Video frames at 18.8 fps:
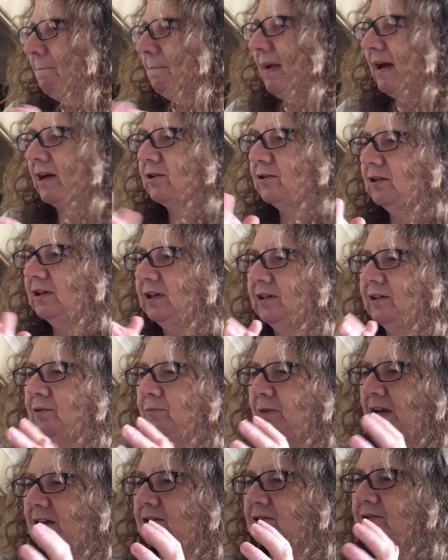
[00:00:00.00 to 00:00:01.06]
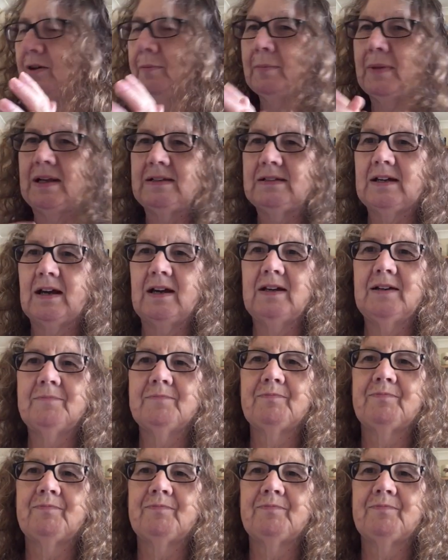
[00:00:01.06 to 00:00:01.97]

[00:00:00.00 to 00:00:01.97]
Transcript: back early in the week on the Monday,